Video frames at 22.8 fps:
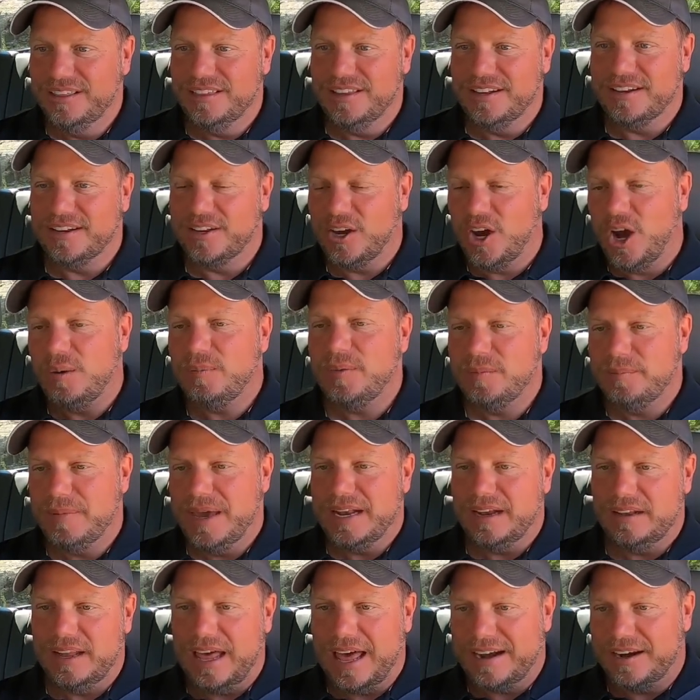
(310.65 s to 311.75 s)
The Tacoma
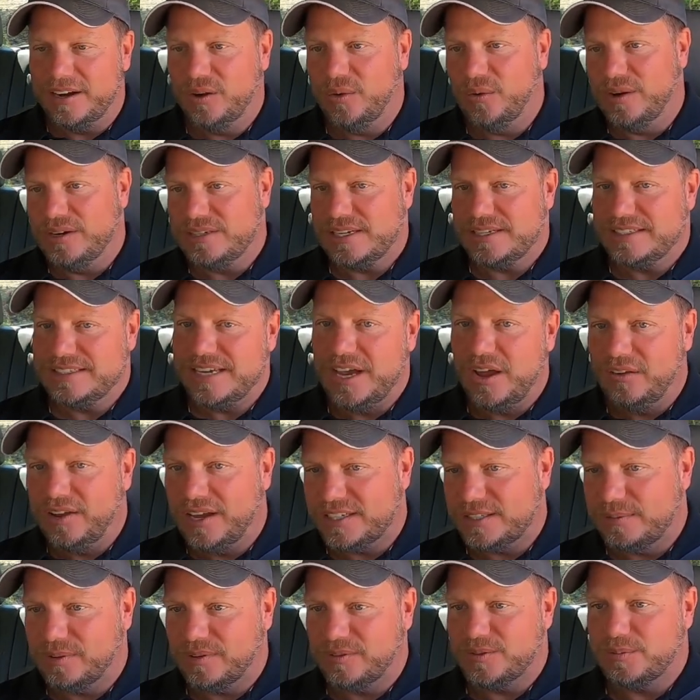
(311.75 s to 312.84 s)
made a lot of noise. It sounded
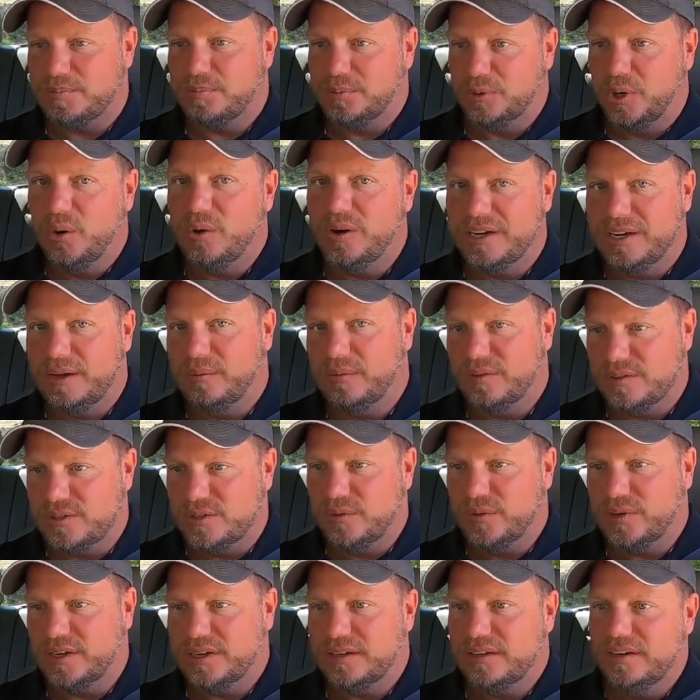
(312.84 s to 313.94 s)
like something was broken in when it was
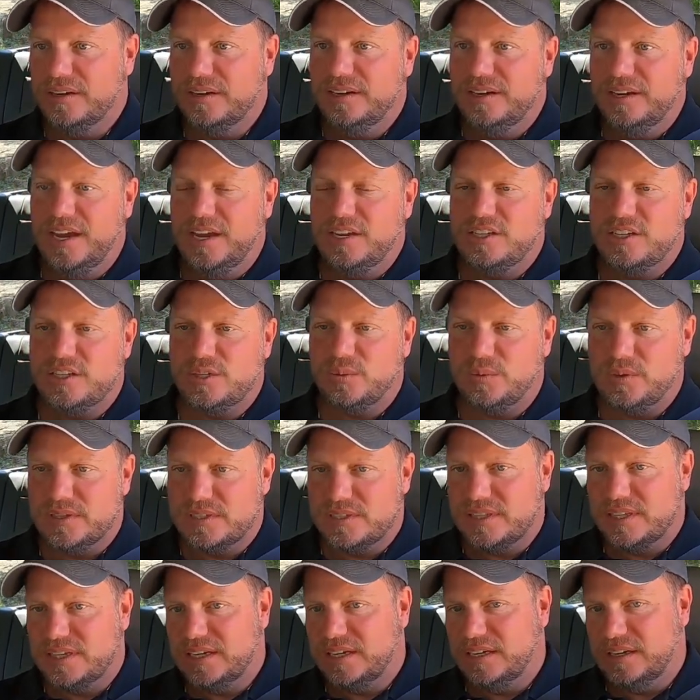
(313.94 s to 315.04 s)
doing it. It just
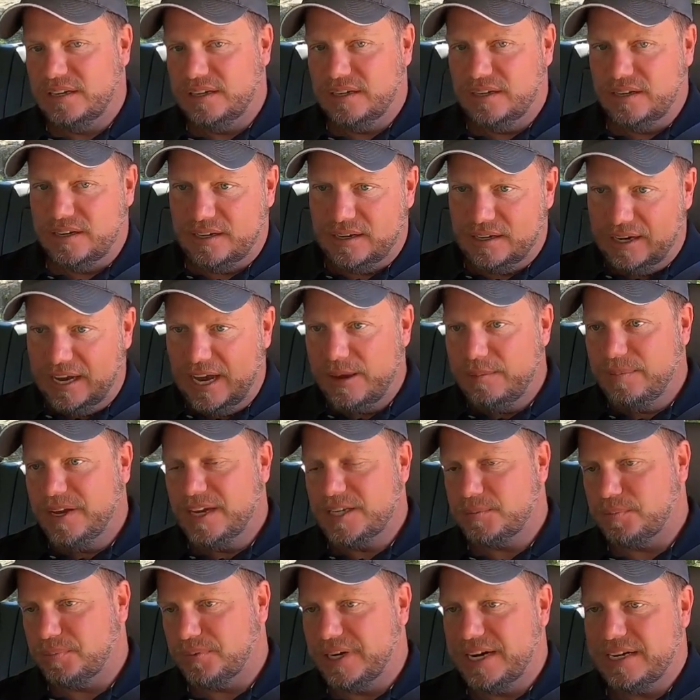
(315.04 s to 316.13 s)
was the
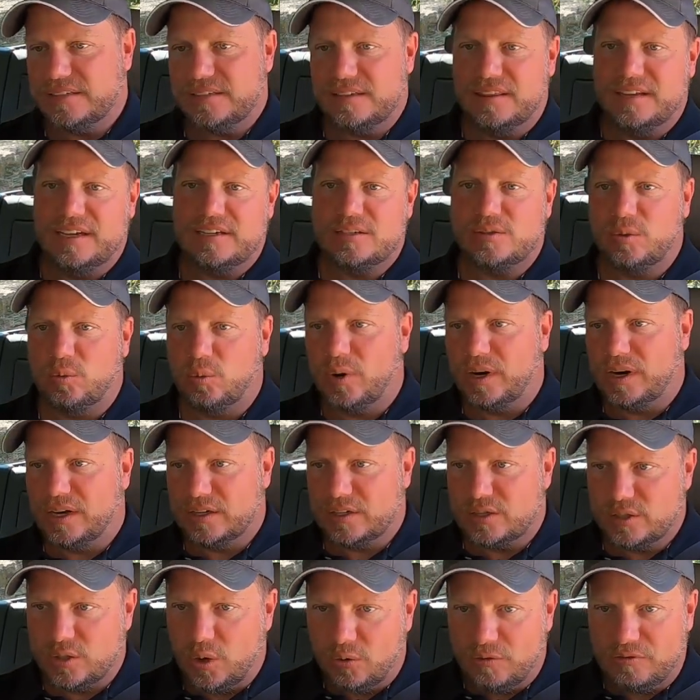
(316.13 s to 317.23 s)
ABS brakes and things were
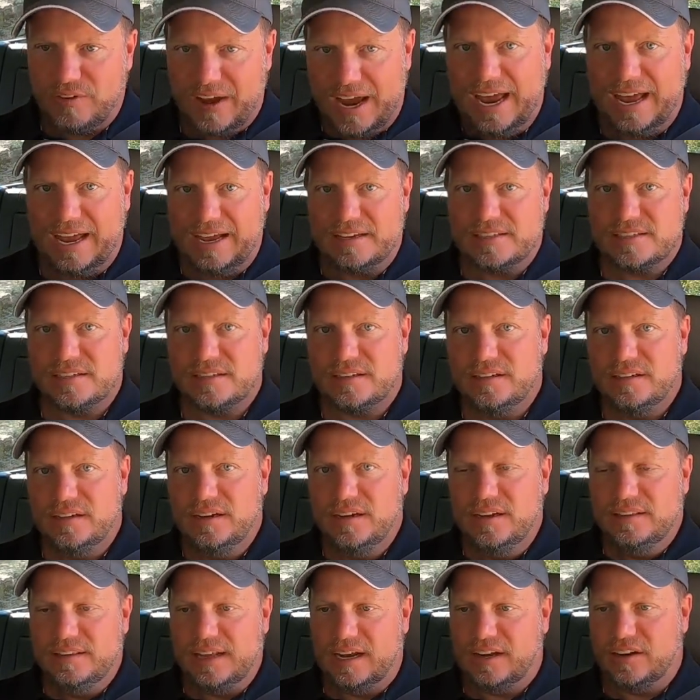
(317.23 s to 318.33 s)
working so fast
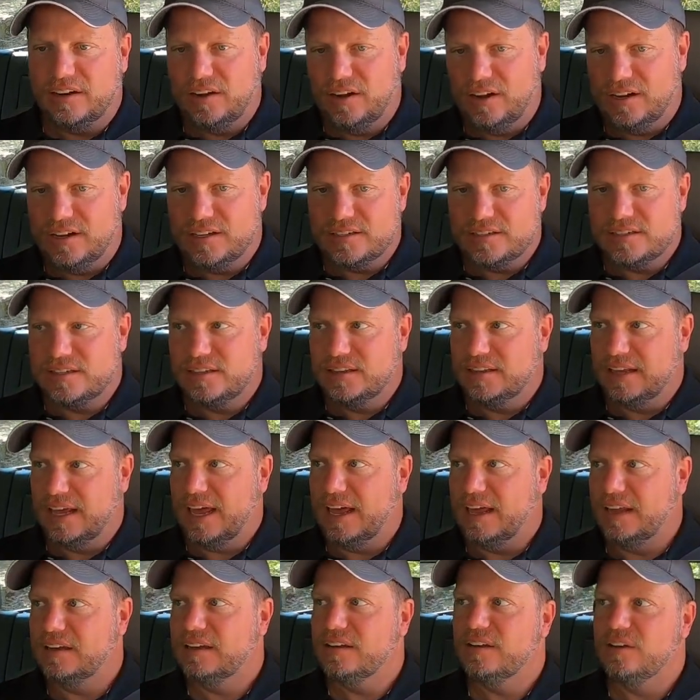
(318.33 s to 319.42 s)
that it caused
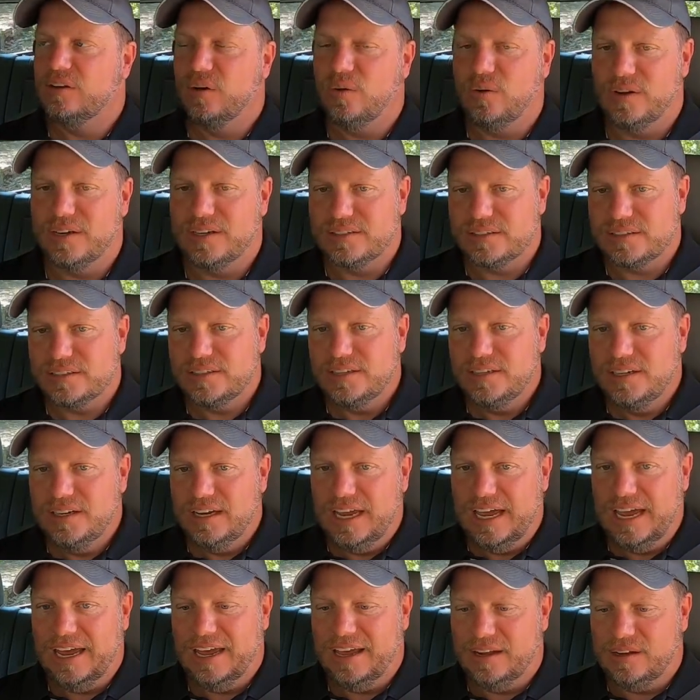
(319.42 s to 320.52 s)
that noise.
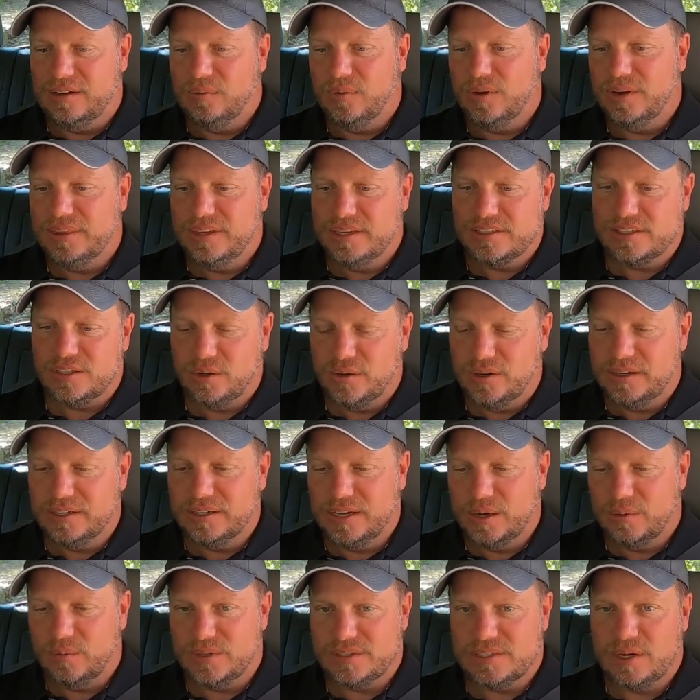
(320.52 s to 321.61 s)
And one of the things Toyota
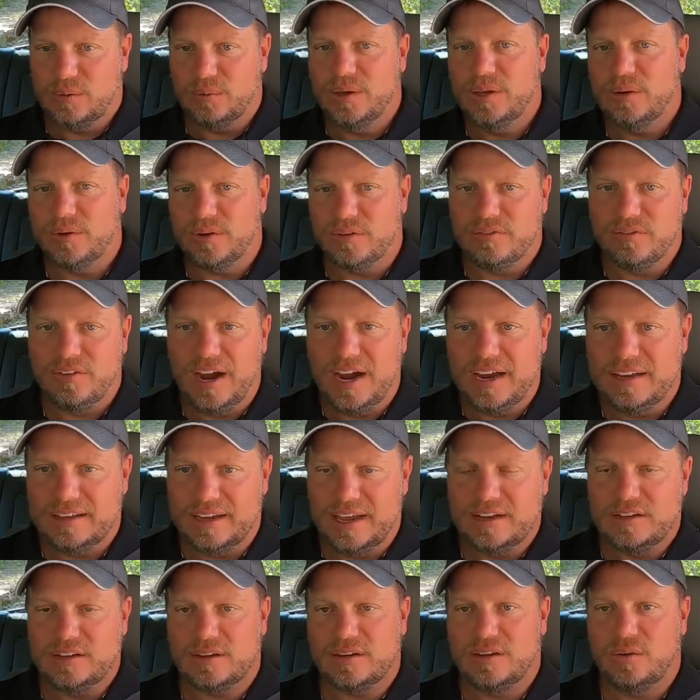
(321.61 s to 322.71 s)
did was they really refined
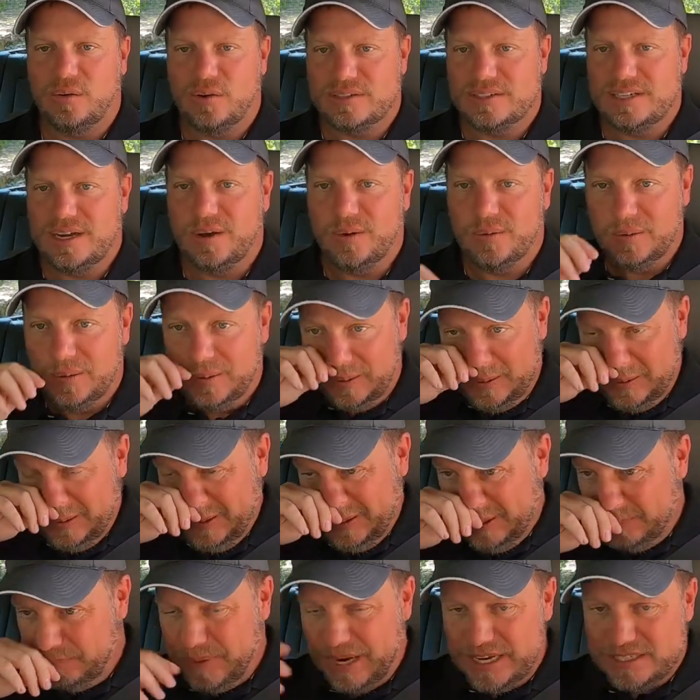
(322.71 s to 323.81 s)
that, took the noise out,
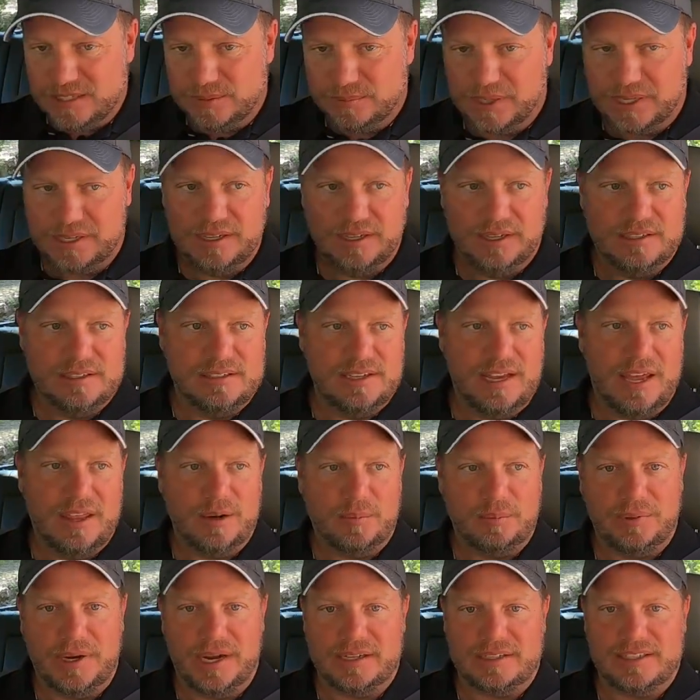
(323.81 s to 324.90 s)
and basically because
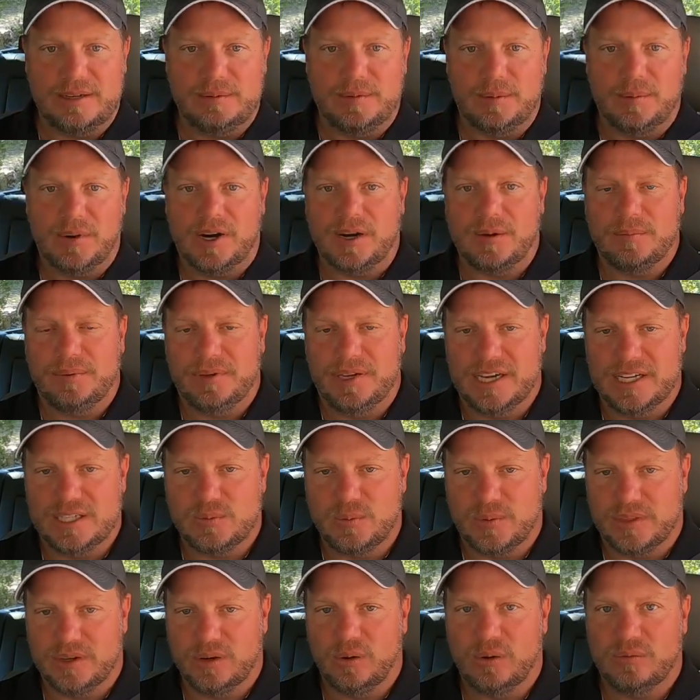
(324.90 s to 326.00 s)
other products came in the marketplace
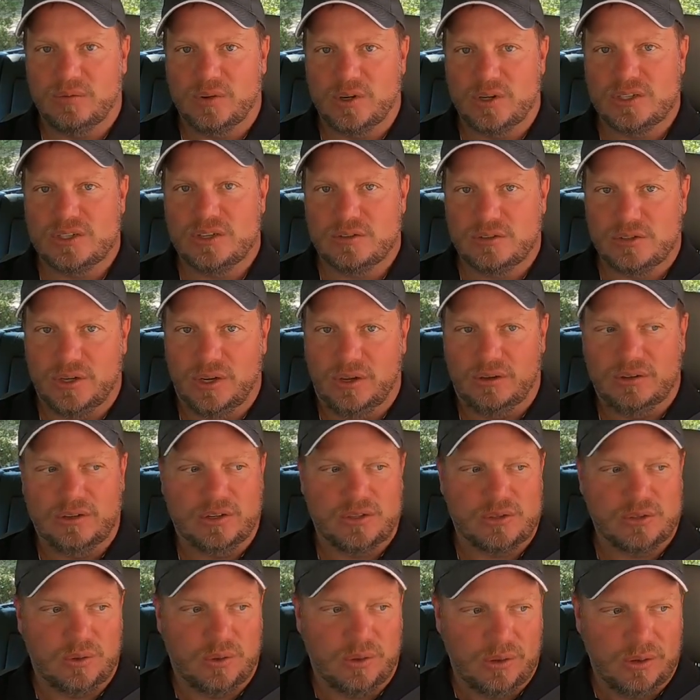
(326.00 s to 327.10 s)
with their own version of trail
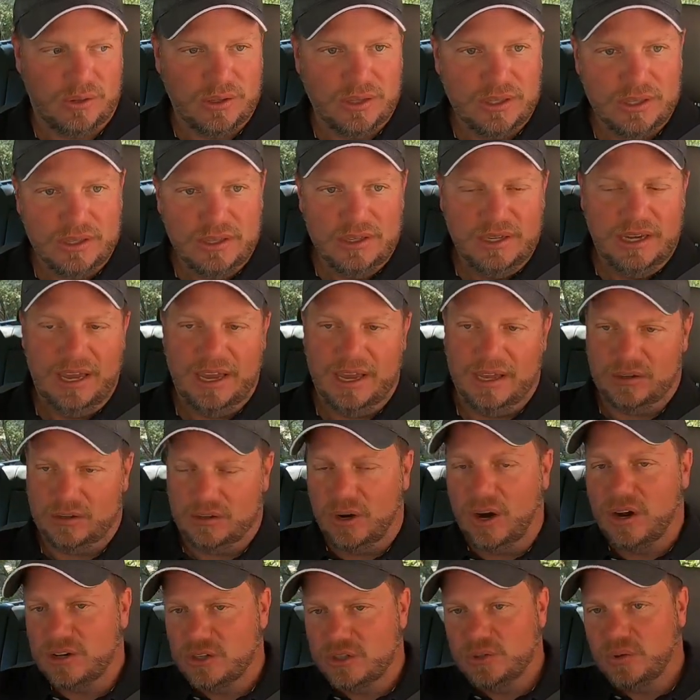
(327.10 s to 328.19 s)
control and
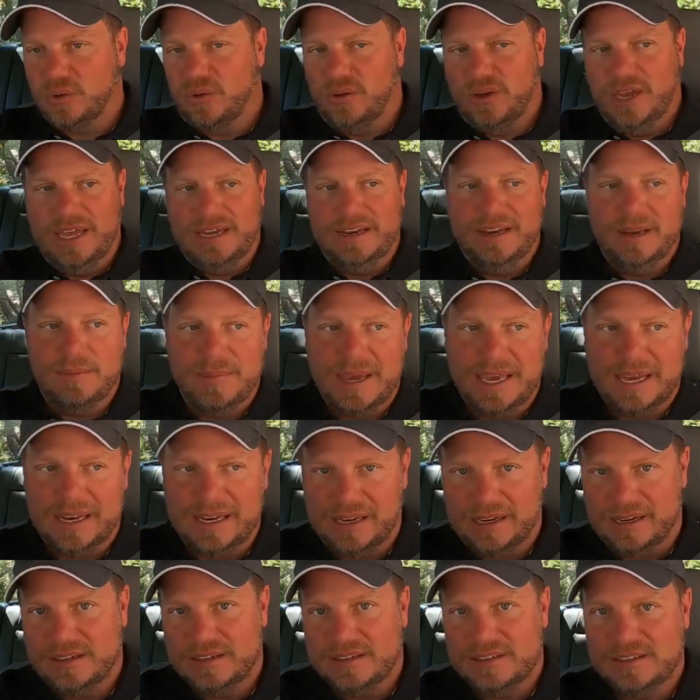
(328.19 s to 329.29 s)
crawl control, and it didn't make
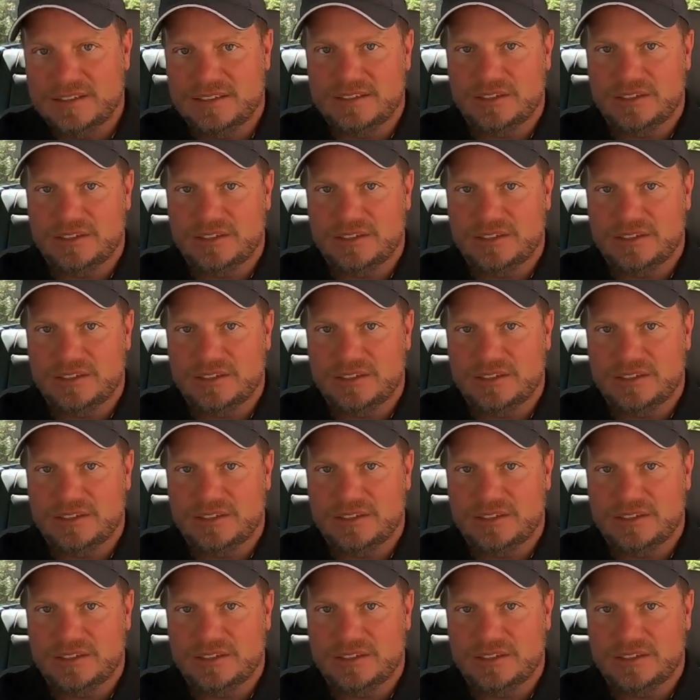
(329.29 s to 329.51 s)
any